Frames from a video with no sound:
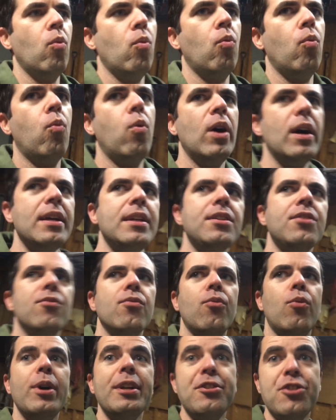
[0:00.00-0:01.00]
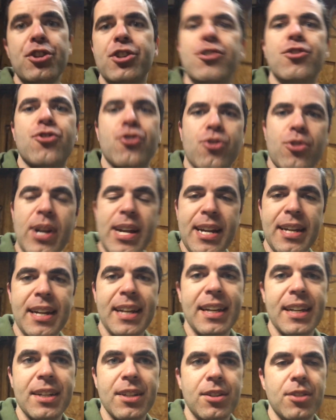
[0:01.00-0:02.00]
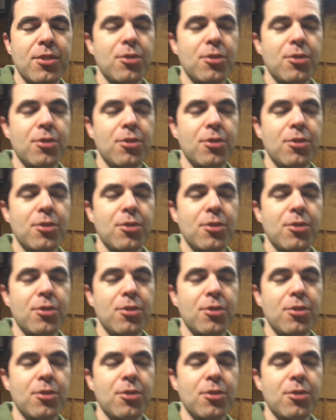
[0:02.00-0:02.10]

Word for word: One witch in training,